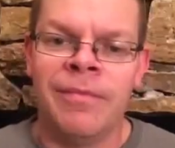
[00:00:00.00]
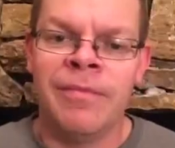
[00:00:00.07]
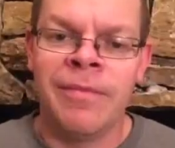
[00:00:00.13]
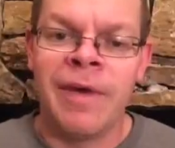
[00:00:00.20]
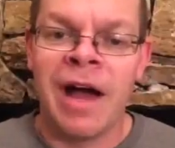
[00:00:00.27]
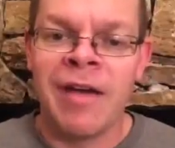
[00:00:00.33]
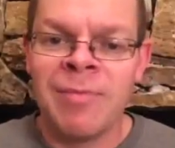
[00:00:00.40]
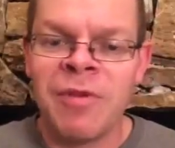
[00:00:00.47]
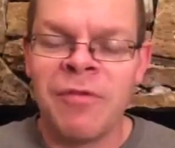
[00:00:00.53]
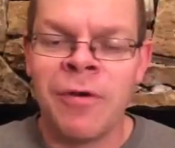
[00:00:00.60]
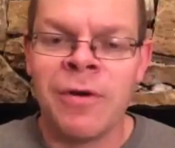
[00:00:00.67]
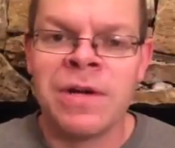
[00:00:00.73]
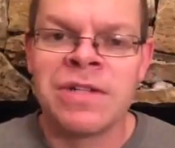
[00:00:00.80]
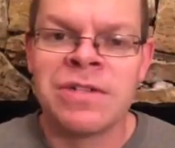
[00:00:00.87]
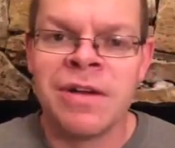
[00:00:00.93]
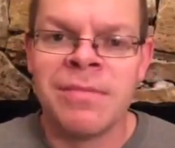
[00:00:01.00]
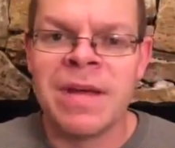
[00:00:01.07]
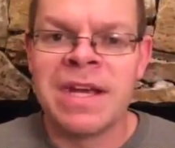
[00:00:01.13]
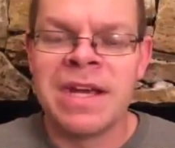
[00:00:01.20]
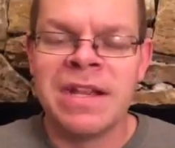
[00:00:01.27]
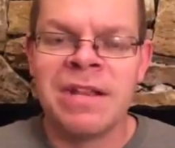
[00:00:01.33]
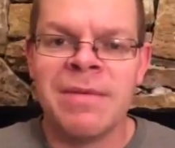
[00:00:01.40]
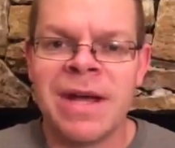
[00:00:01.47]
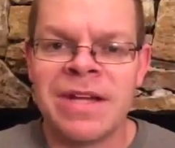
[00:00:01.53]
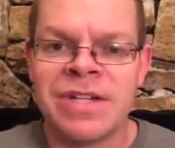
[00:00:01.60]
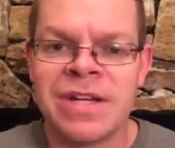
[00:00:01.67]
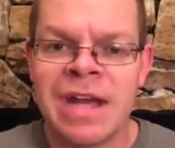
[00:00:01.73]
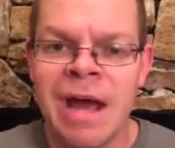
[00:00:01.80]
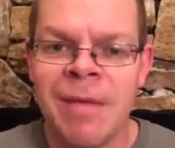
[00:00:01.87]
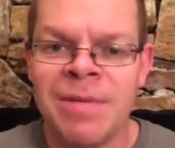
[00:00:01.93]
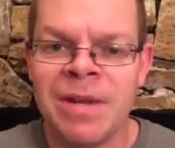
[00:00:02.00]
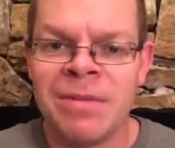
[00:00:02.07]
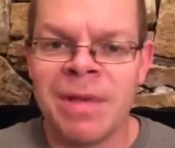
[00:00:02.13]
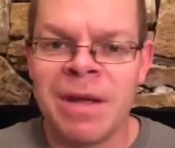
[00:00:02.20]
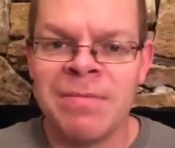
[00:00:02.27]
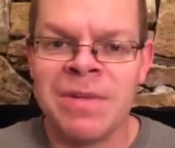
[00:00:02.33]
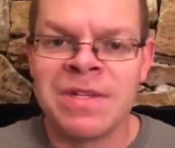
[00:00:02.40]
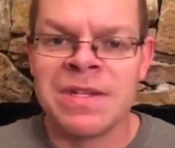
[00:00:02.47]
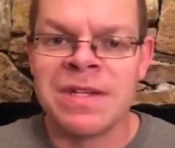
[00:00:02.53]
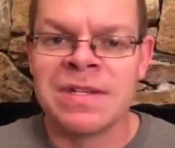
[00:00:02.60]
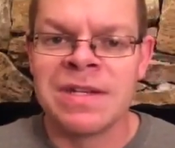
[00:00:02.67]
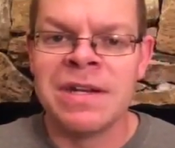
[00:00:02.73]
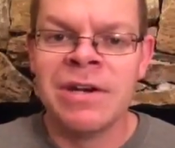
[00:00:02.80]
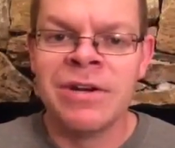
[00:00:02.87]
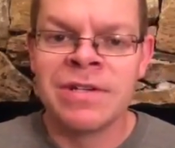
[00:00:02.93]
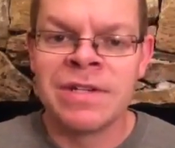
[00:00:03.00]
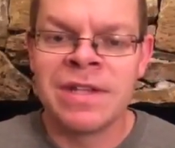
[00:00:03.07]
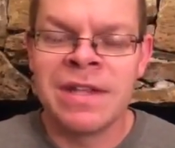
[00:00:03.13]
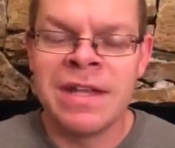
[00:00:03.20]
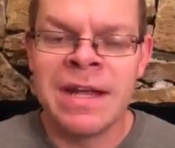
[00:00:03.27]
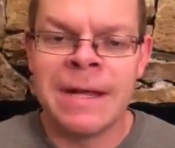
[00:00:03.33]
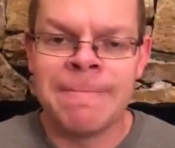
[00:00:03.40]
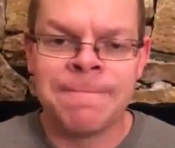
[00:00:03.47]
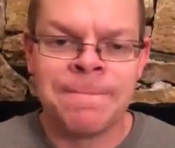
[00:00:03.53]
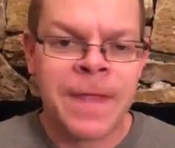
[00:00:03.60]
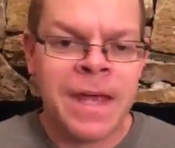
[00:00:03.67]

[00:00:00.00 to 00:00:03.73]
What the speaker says: I've been focused on making the magic happen in my business. And here's the thing.